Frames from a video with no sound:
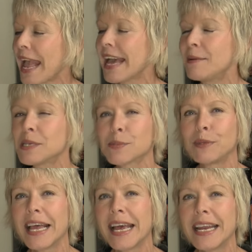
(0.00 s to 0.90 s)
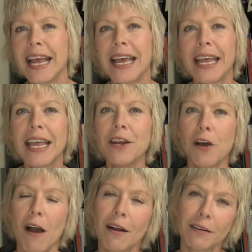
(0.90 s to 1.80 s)
cannabis plant
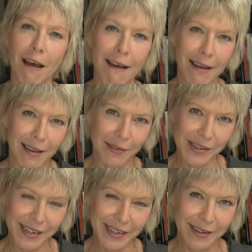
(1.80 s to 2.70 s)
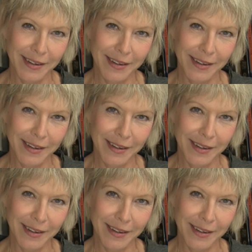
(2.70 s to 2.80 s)
into our lives.